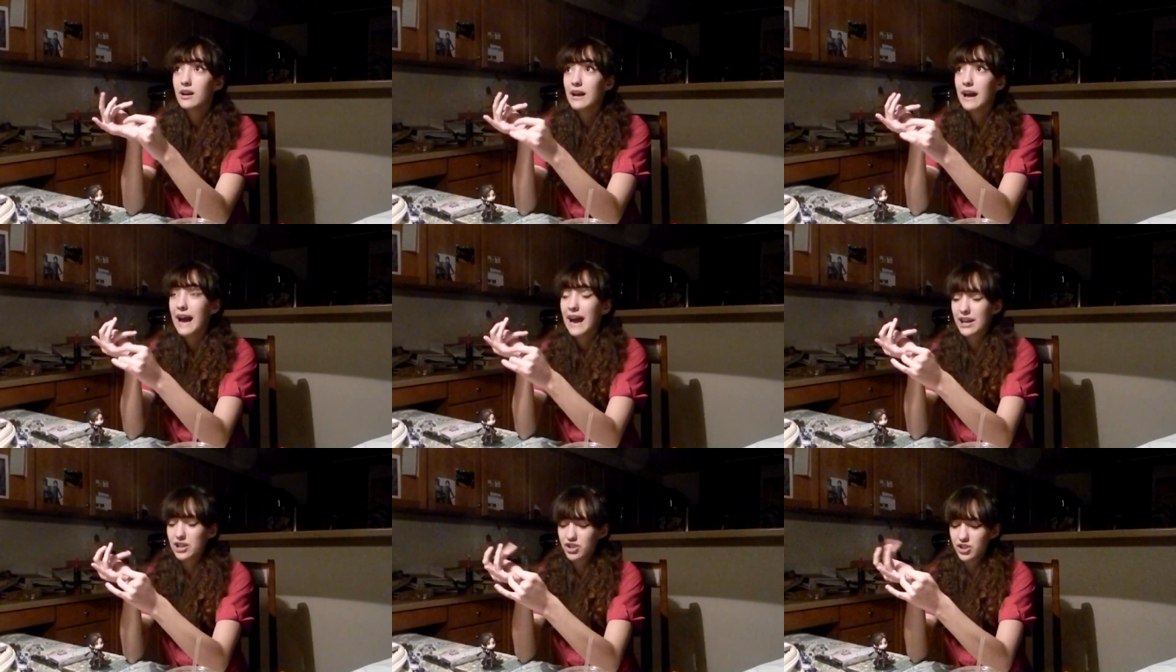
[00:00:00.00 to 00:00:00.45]

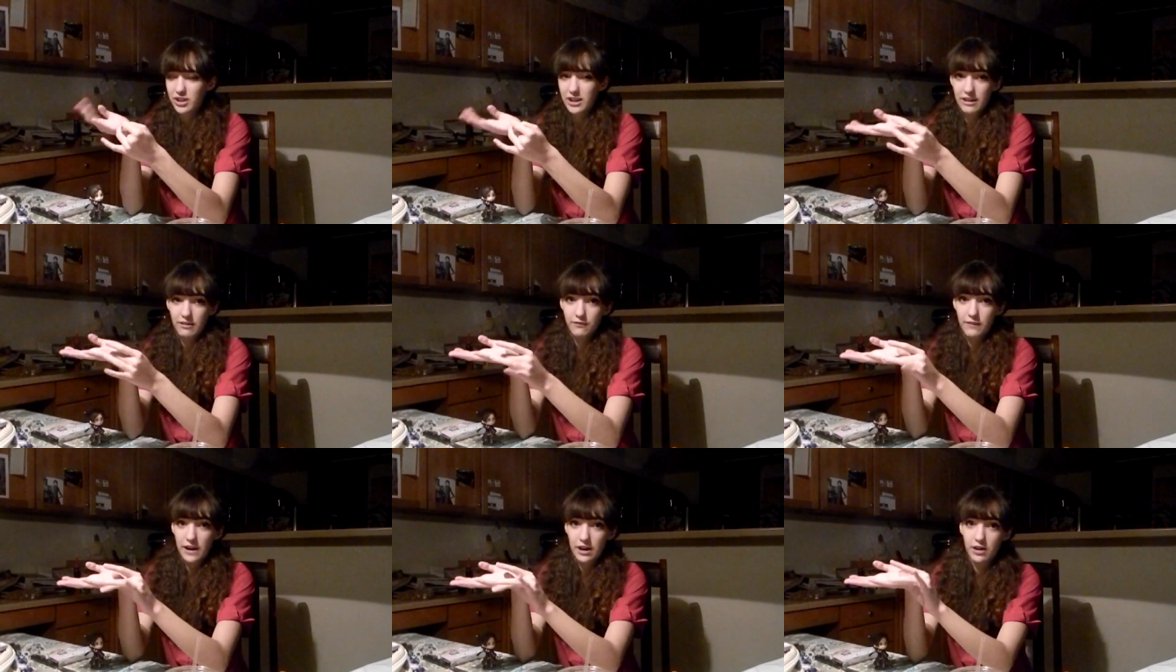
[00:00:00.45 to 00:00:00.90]

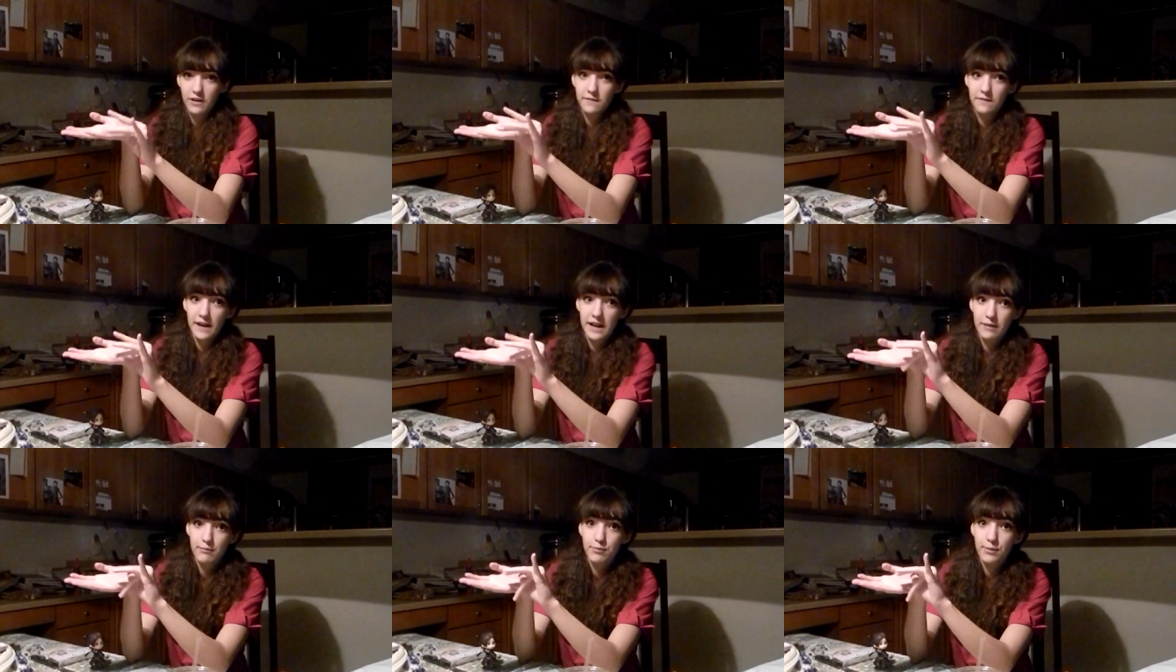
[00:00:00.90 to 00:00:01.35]
actually like
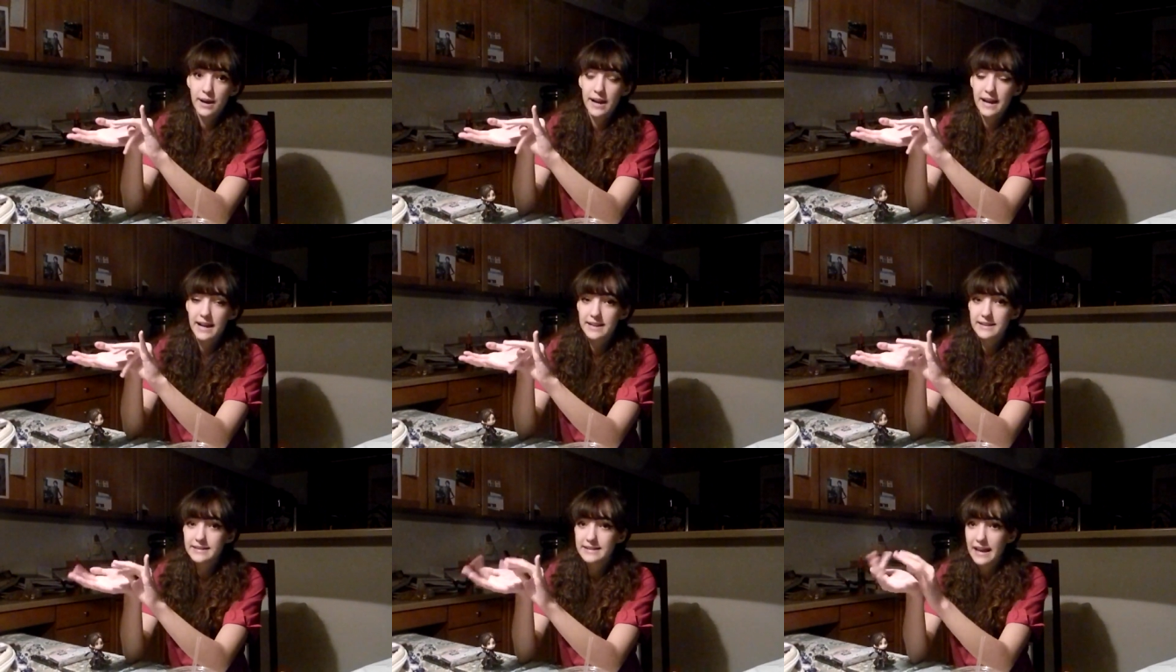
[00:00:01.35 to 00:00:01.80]
verified
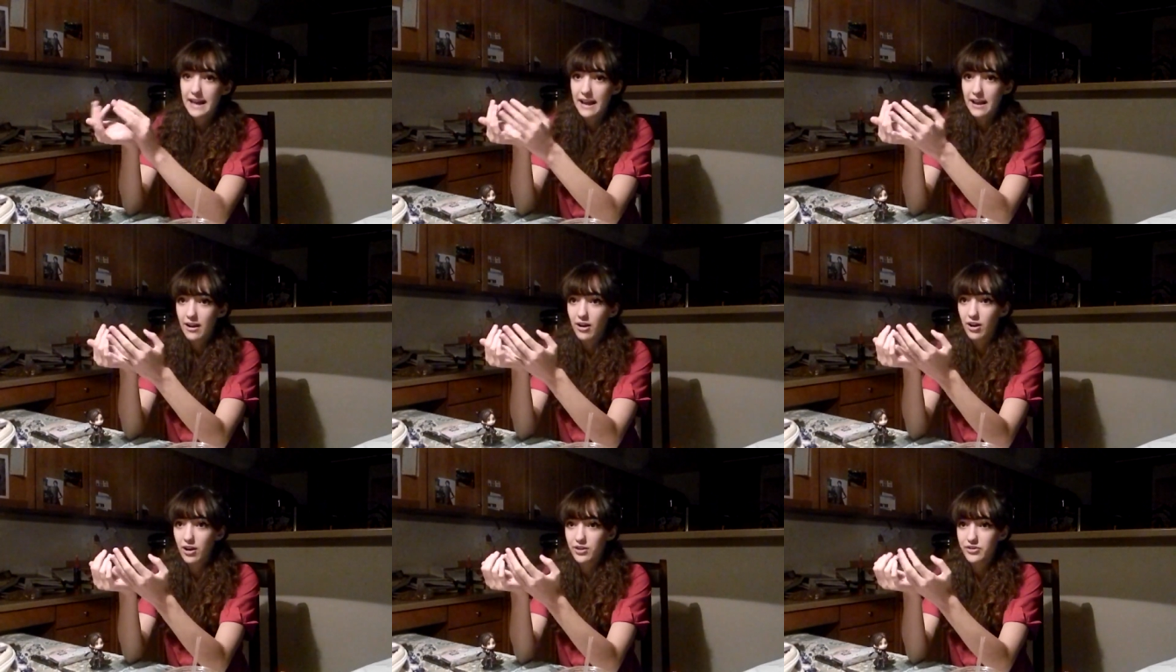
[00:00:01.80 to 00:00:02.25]
brands
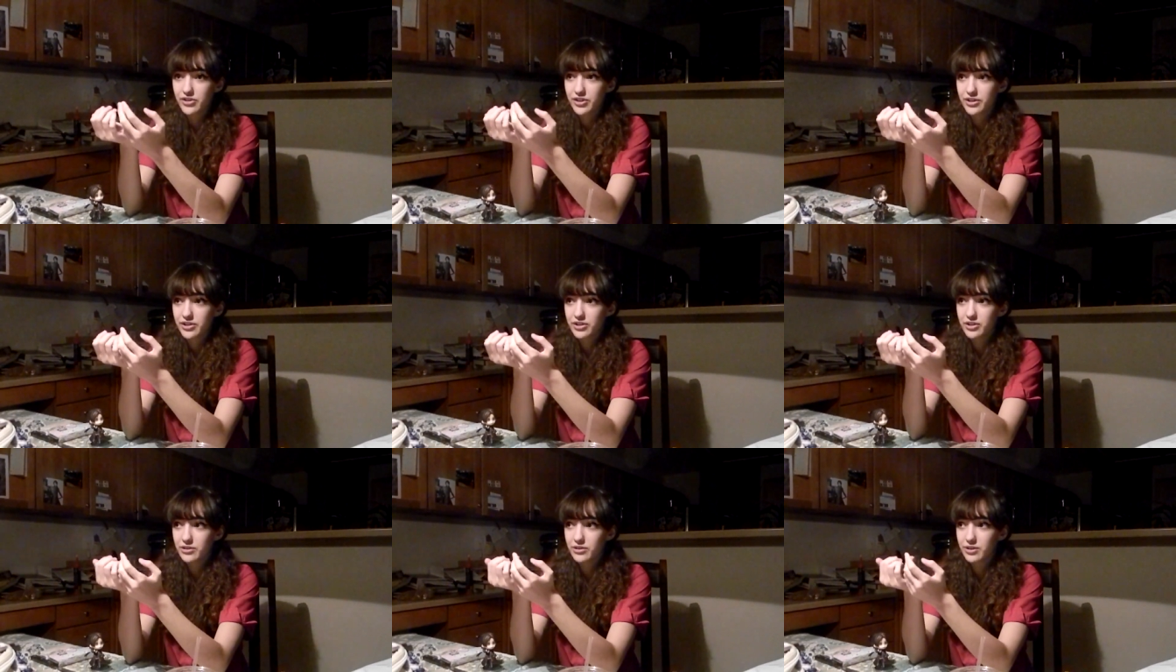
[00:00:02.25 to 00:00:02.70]
that aren't
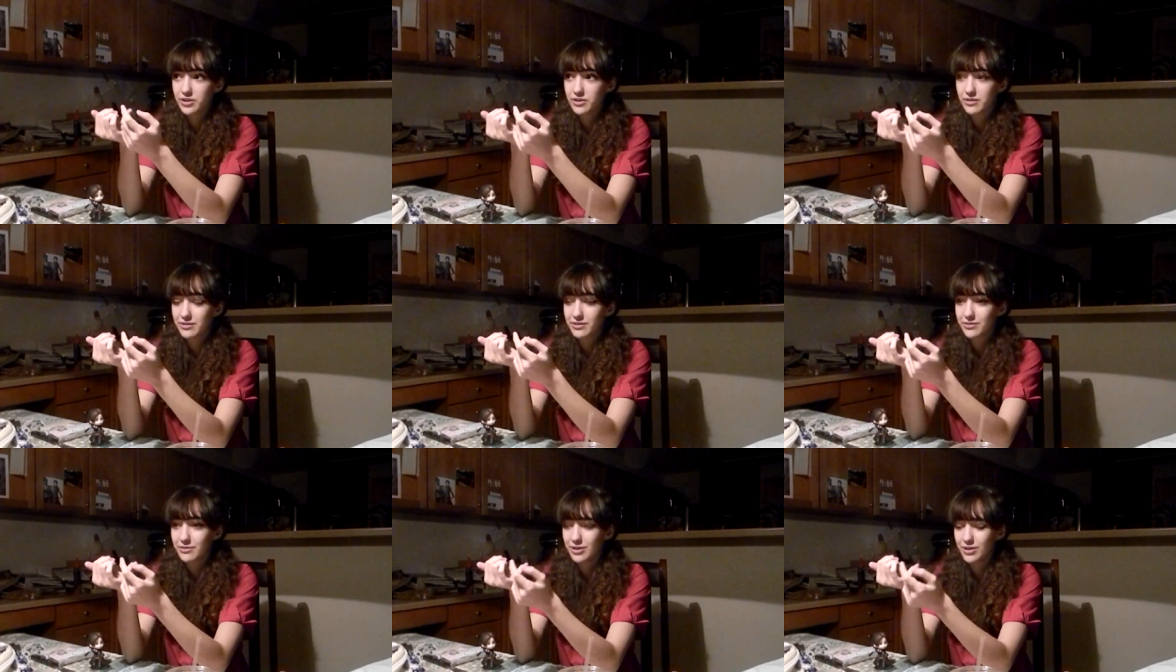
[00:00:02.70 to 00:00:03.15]
just,
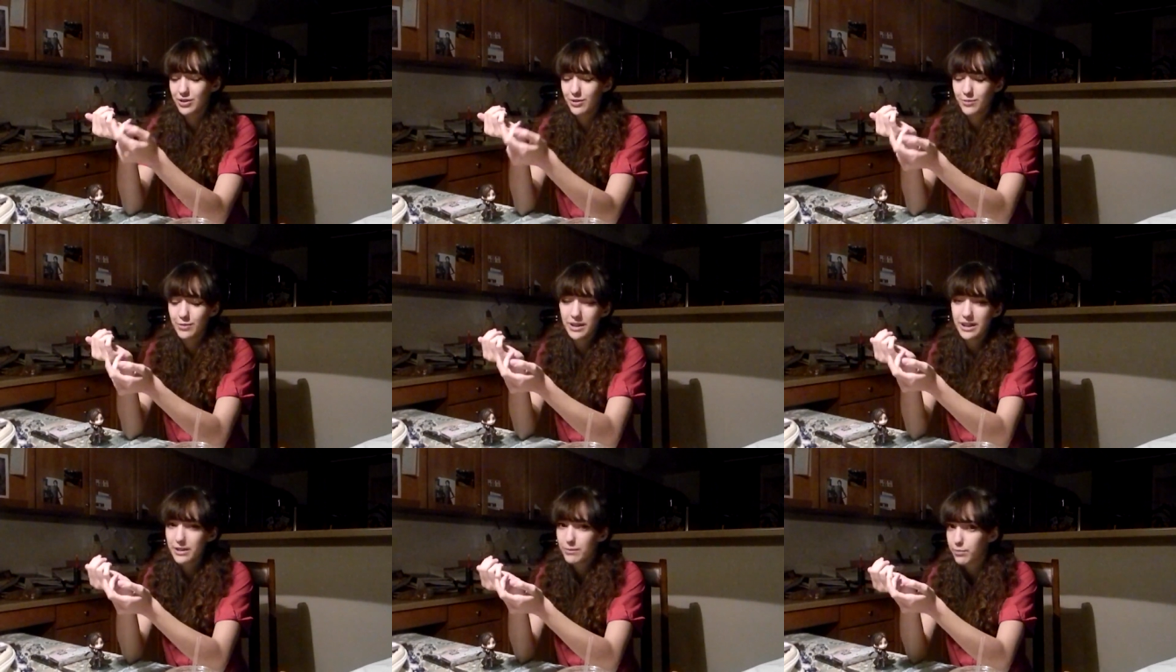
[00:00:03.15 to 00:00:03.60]
you know,
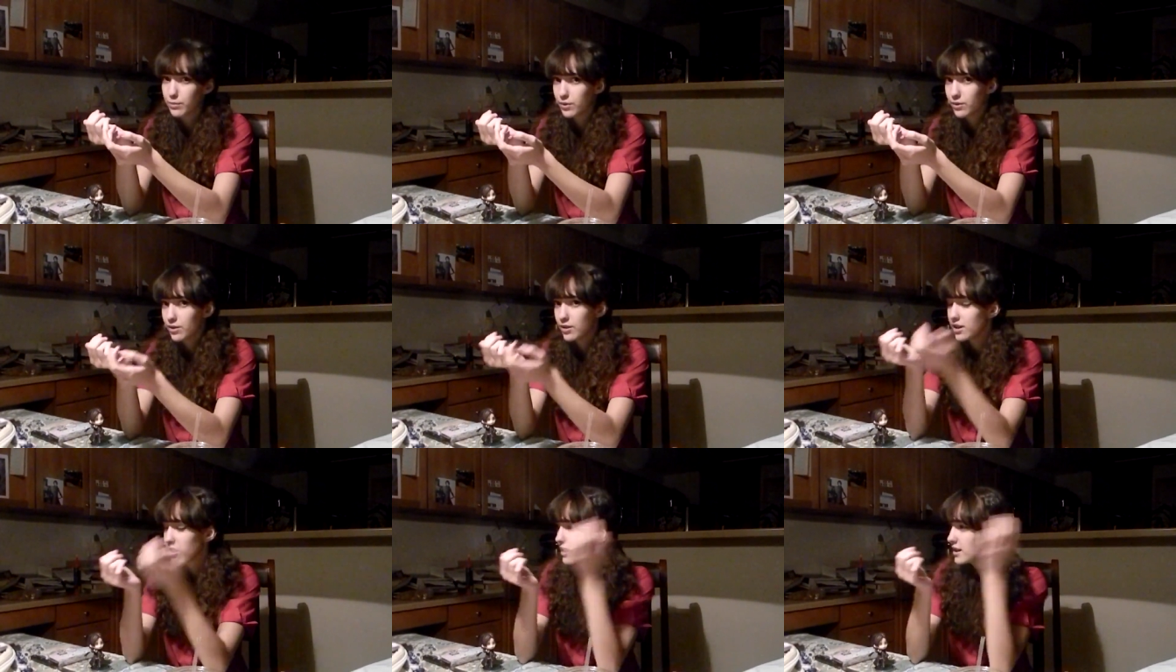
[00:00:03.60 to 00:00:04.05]

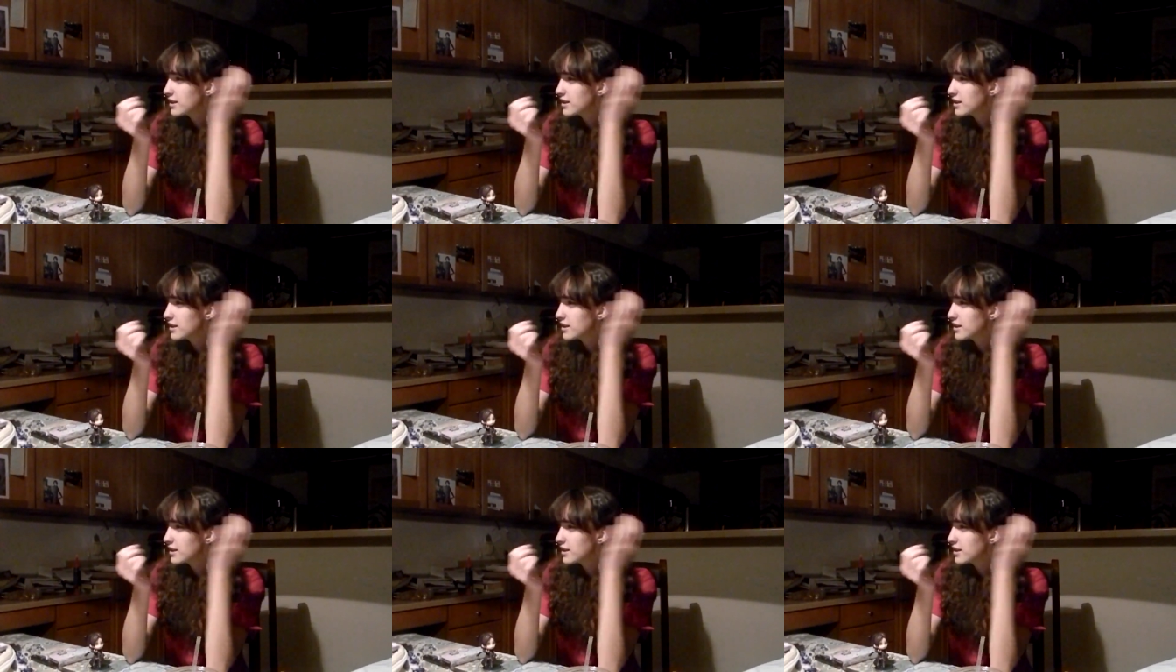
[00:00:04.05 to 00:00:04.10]
people.